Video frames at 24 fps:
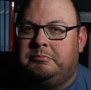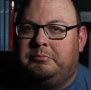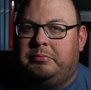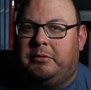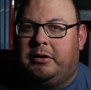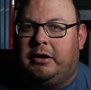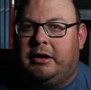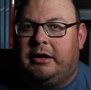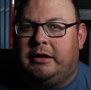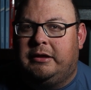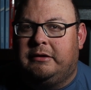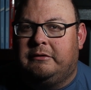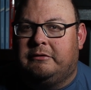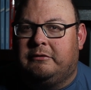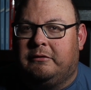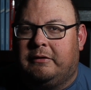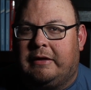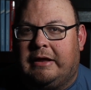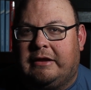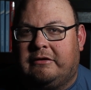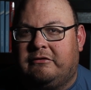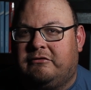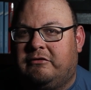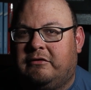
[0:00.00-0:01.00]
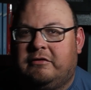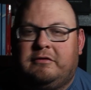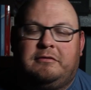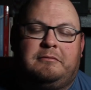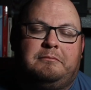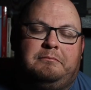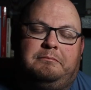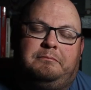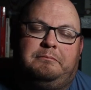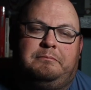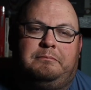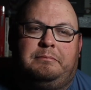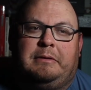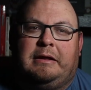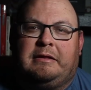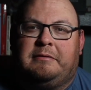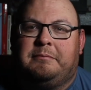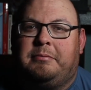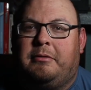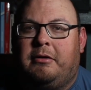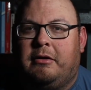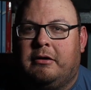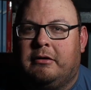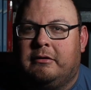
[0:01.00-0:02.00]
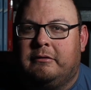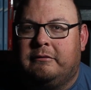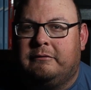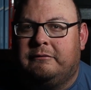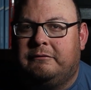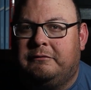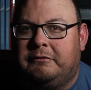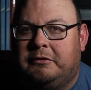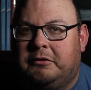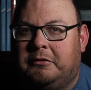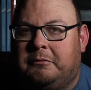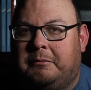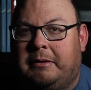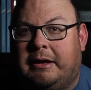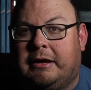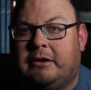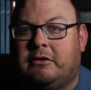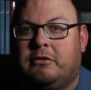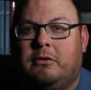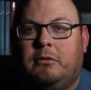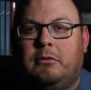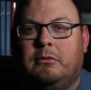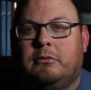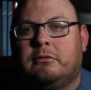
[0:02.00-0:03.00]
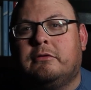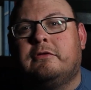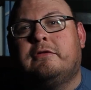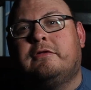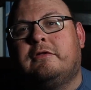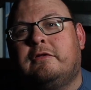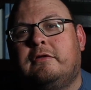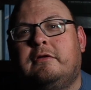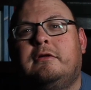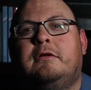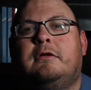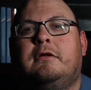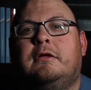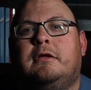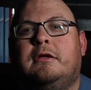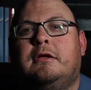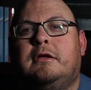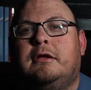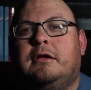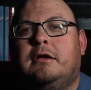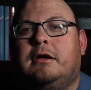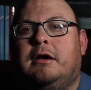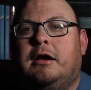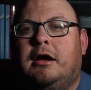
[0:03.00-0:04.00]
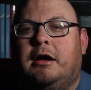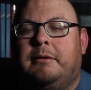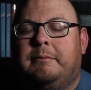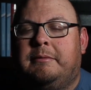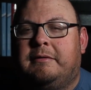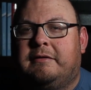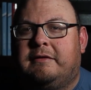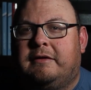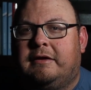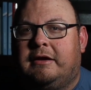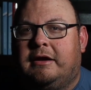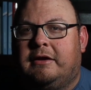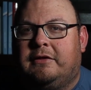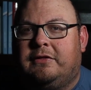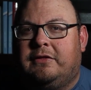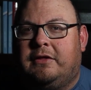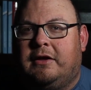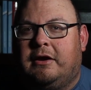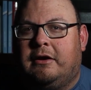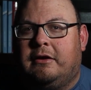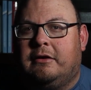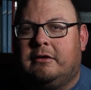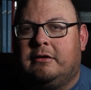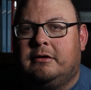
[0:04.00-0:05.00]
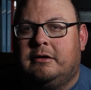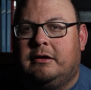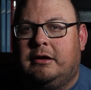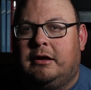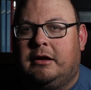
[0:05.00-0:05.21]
But so that's part of my goals, is to get there.